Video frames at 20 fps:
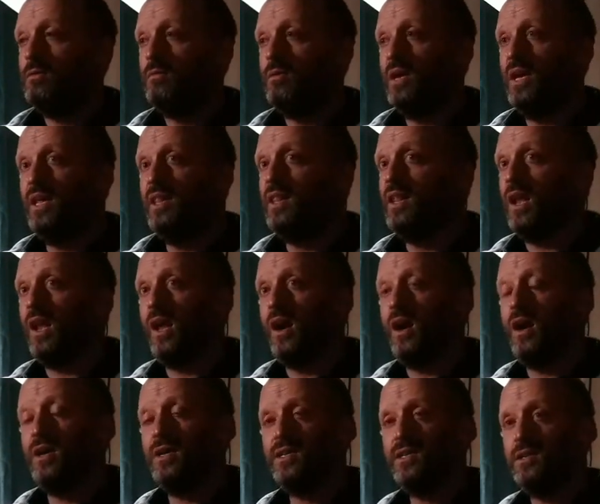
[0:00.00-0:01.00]
in the
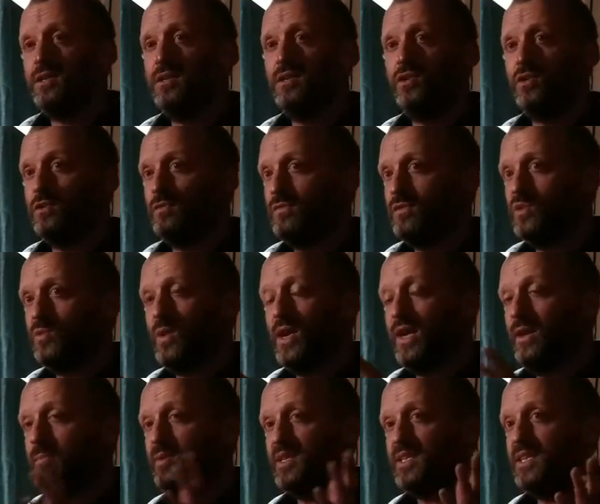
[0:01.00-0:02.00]
last sort of twenty
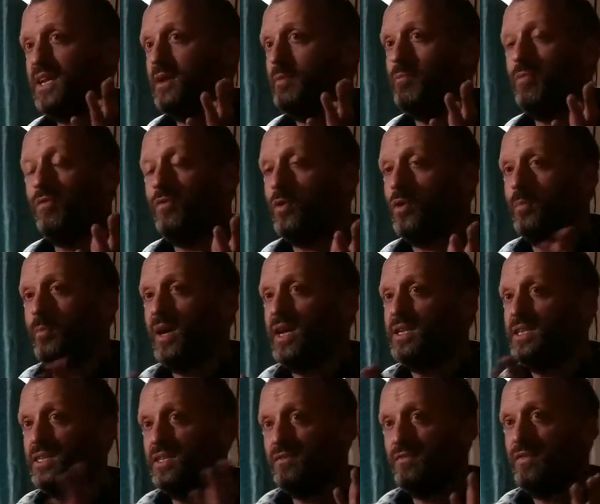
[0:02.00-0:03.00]
percent before the
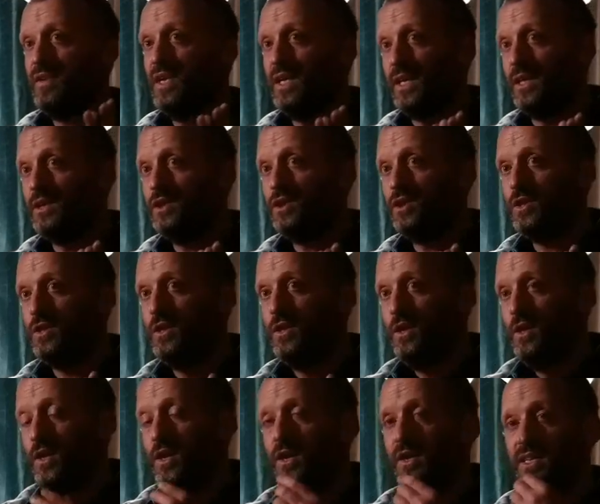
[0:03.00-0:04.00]
painting's finished,
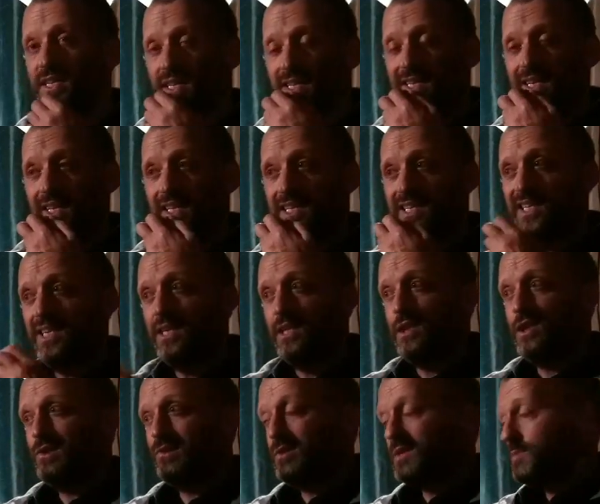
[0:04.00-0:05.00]
because I see the
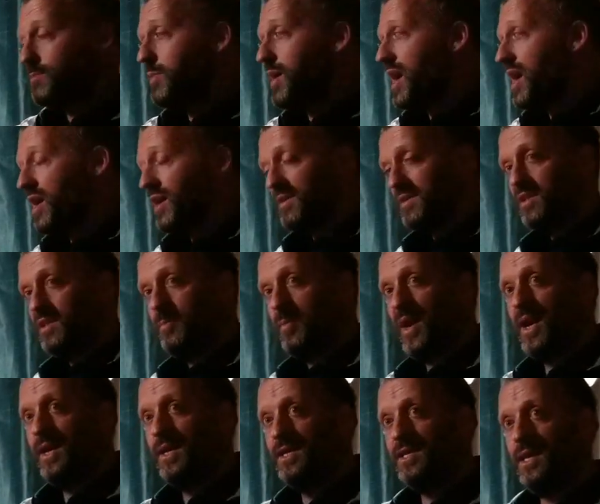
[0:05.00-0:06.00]
signature as part of the
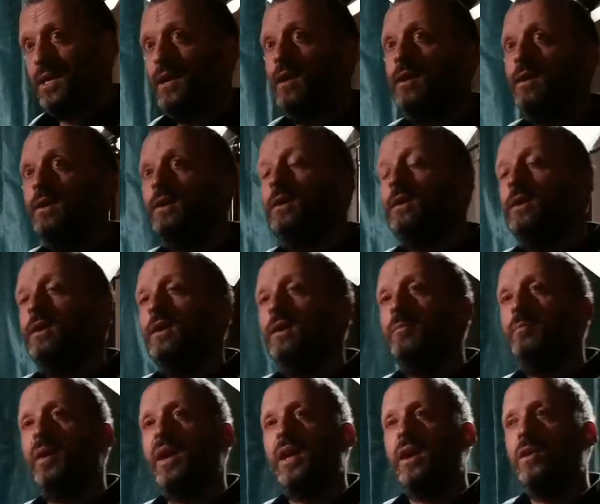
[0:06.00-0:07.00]
painting.
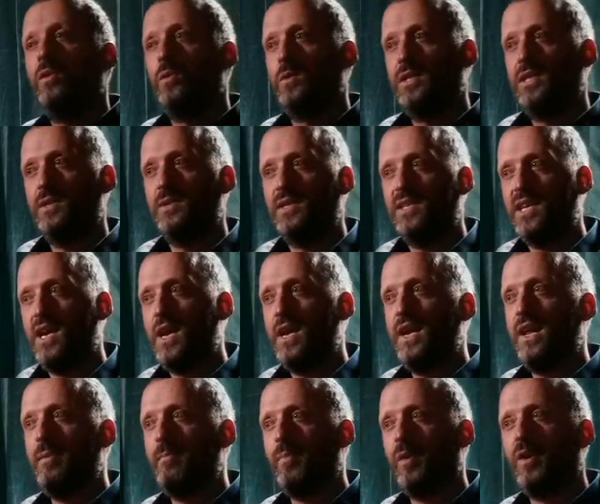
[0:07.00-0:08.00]
But I also sign
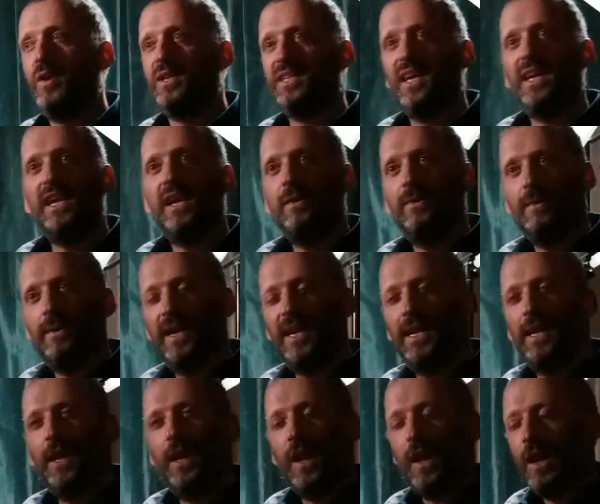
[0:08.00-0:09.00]
it because I know I'm
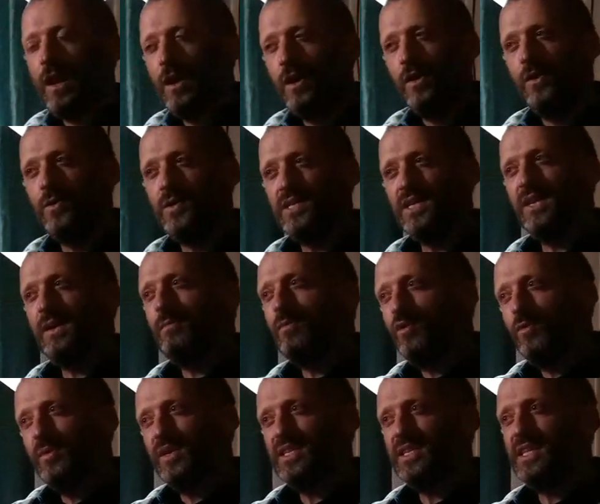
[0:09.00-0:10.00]
getting close and I'm
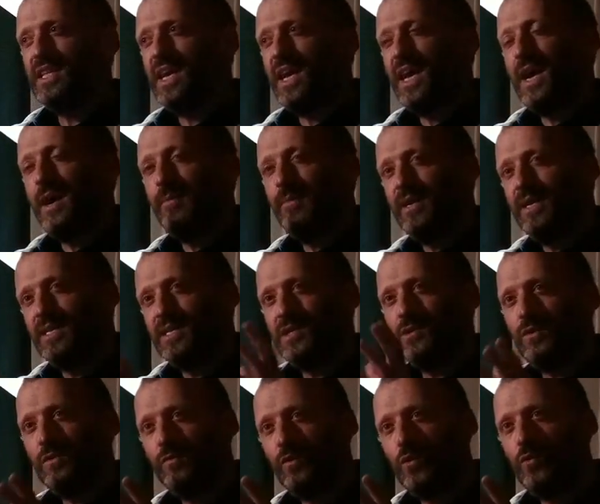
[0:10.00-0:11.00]
almost there, and it's sort
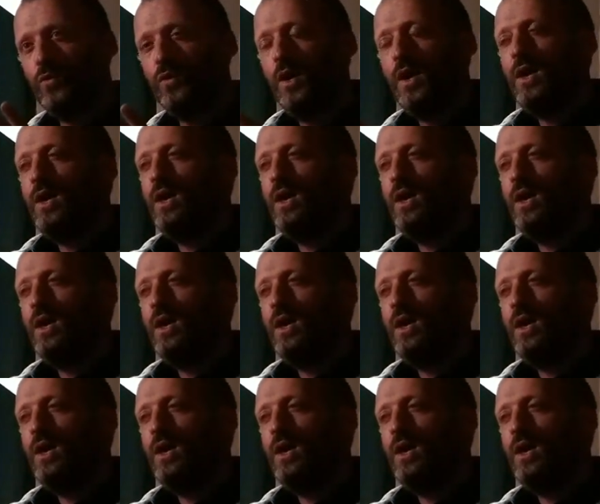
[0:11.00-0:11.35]
of all